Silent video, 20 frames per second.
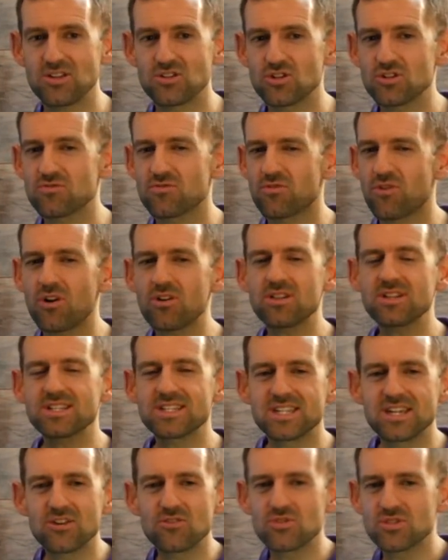Just
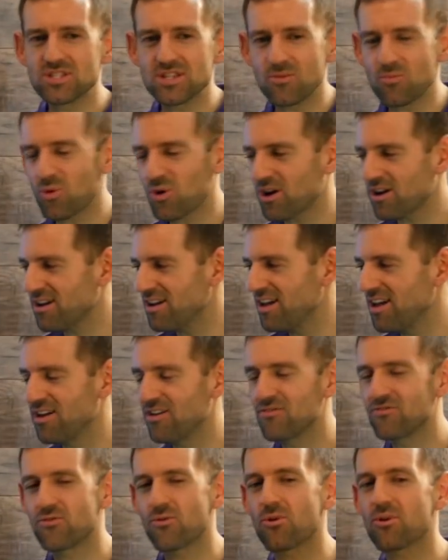volunteer somewhere
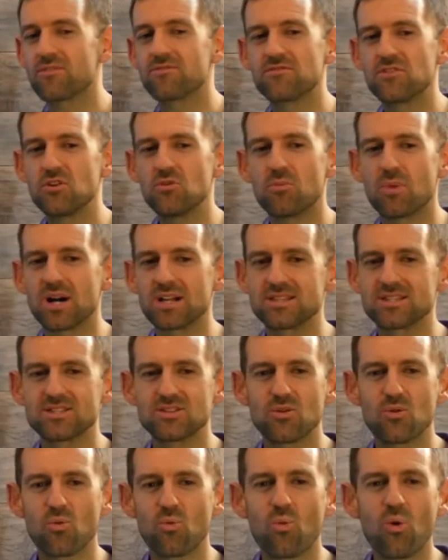for a few
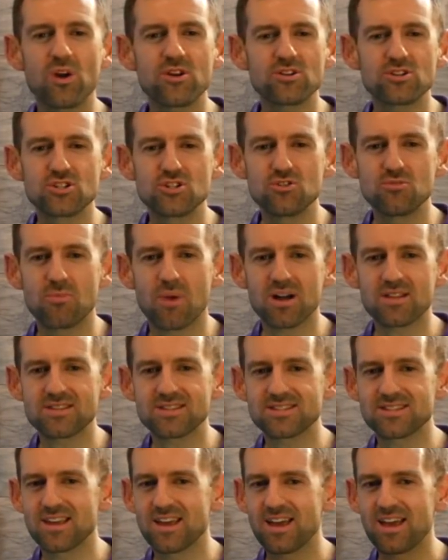months, one or two
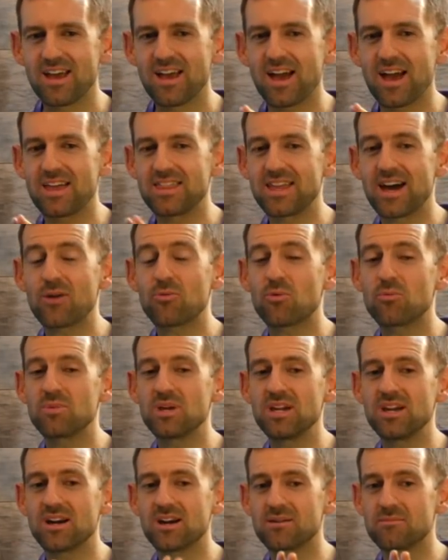months, and that will
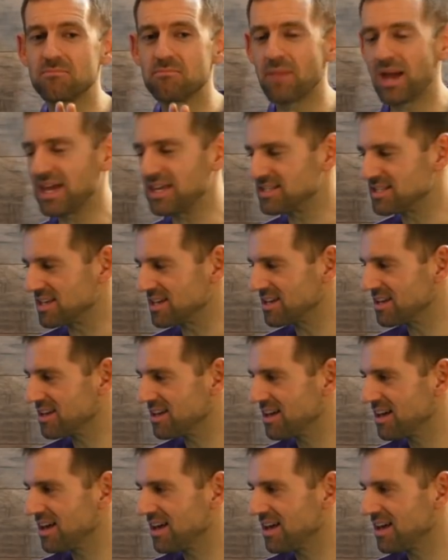be amazing.